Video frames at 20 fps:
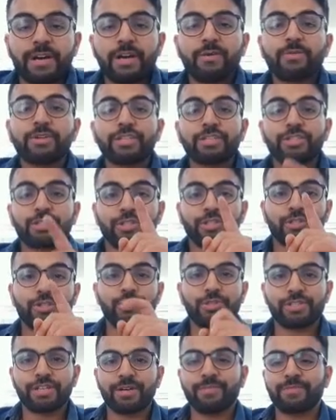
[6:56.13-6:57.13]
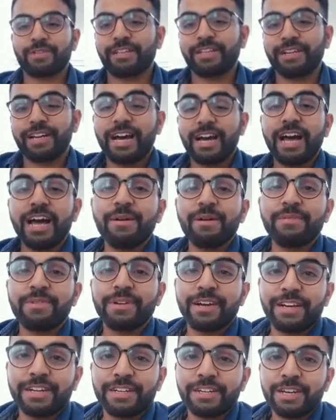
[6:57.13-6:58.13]
I want to show you something that I'm
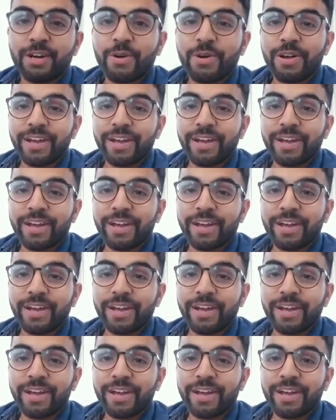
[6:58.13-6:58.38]
right now